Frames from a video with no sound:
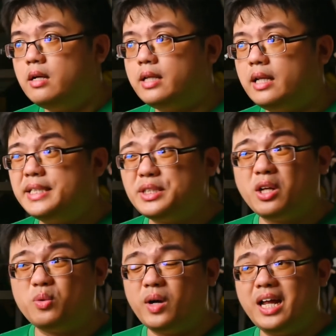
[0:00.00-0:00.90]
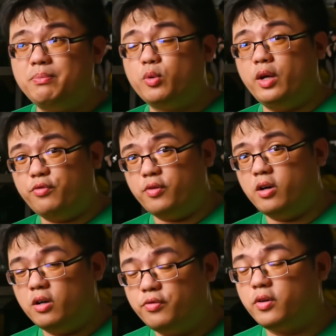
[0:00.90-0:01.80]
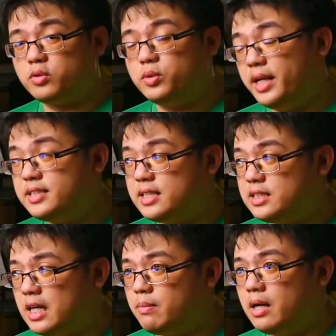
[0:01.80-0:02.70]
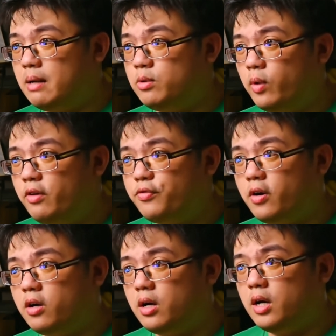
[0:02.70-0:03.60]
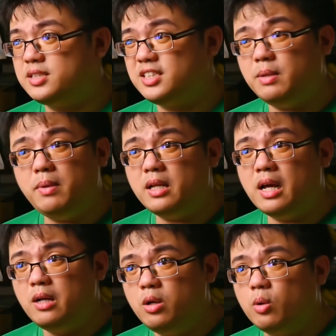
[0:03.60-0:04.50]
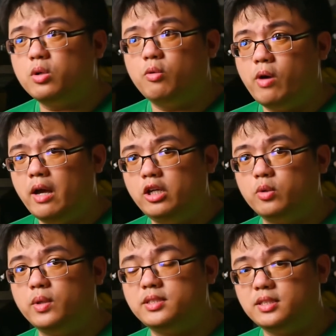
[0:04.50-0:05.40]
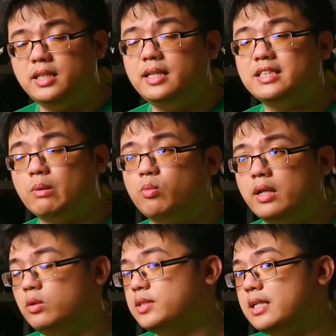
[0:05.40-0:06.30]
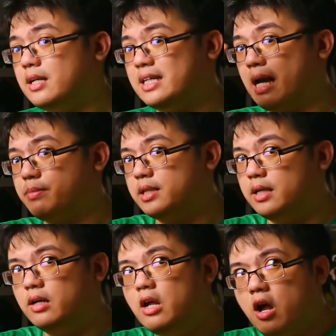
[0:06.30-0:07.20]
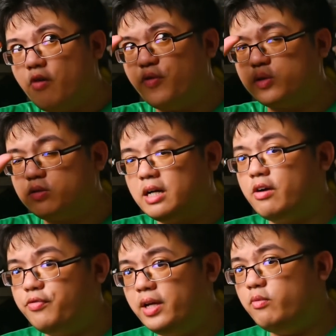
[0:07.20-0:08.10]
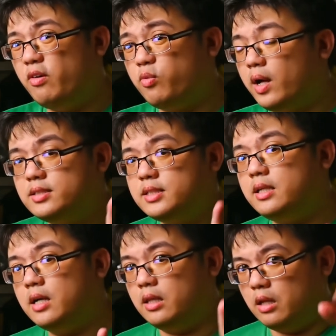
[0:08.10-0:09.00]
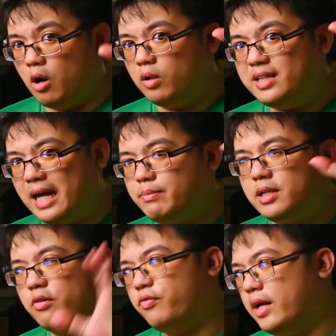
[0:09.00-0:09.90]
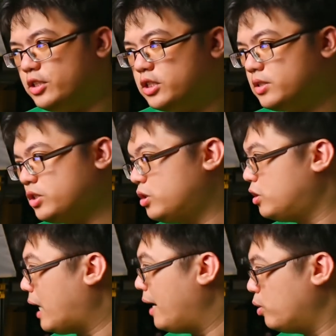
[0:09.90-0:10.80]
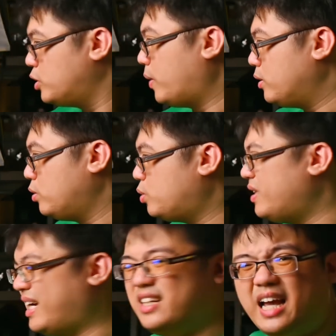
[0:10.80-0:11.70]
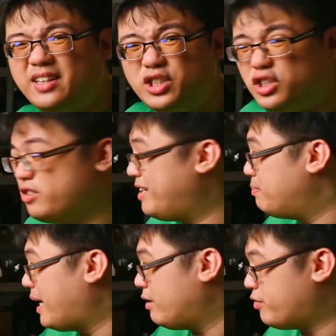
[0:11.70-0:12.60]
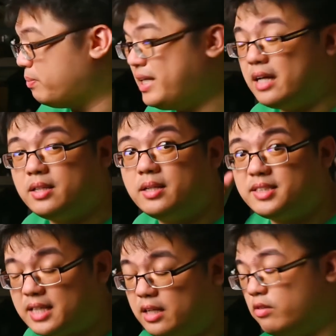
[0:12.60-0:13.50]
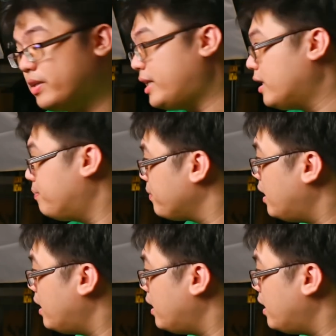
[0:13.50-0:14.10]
that is not what I'm going for today's setup. I'm going for a similar look where you would see someone using a camera photographing with one single on-camera flash. So I don't want to do an additional rim light from the other side over here.